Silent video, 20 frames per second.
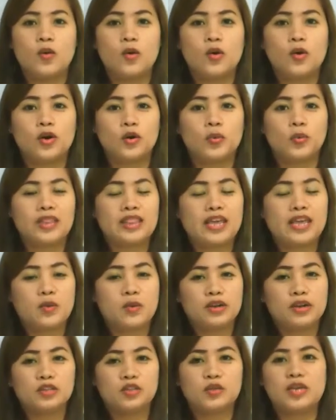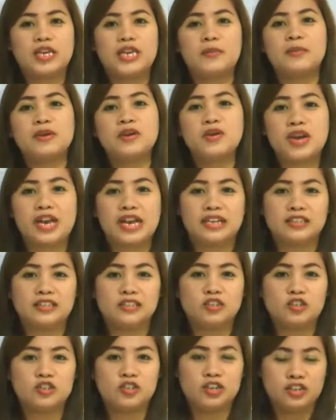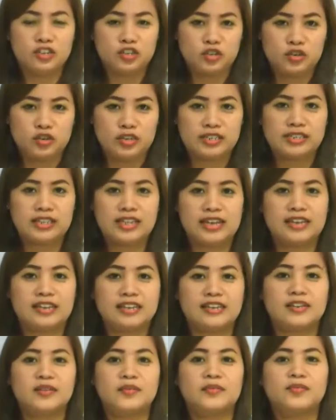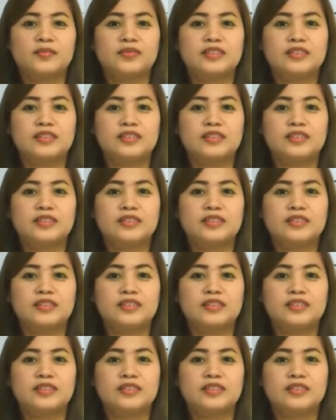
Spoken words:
or when they want to immigrate to countries like